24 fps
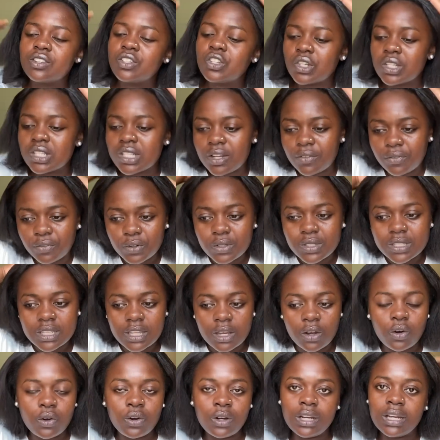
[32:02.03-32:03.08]
Joseph was
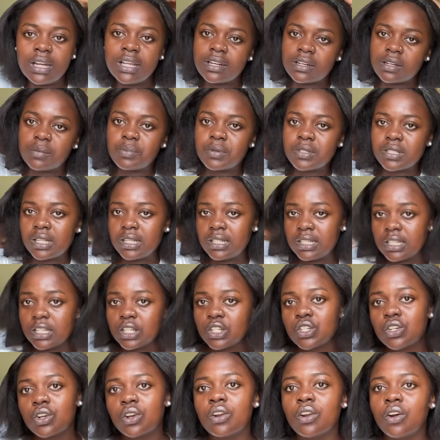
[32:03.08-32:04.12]
the only
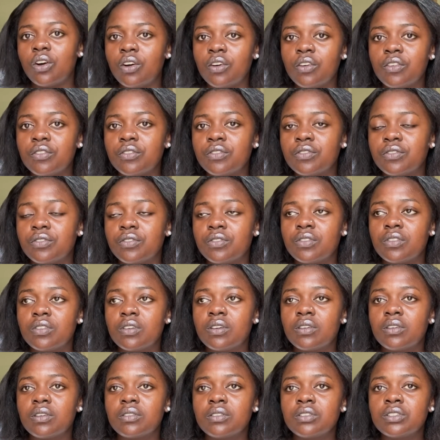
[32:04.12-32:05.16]
representation of
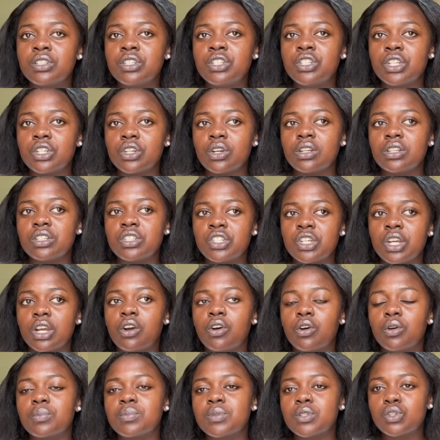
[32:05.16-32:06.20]

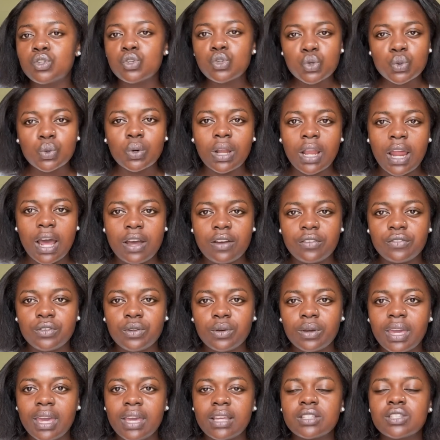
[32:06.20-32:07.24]
Jacob's true love, you
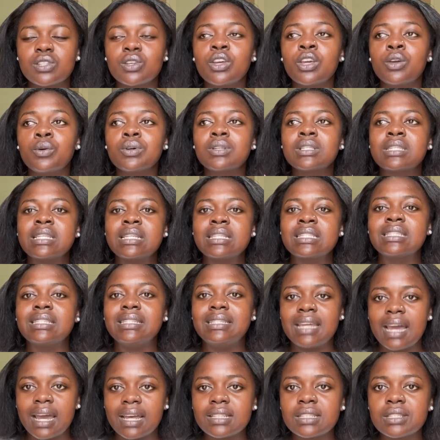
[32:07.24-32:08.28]
get? So he was his
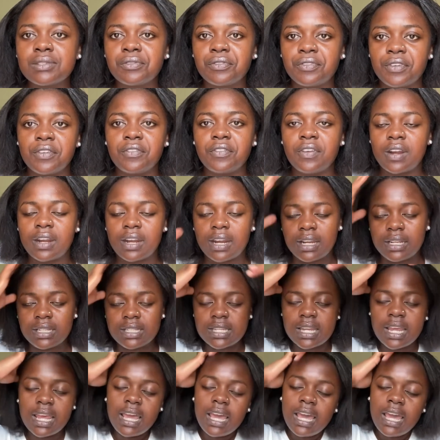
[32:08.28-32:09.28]
dad's favorite.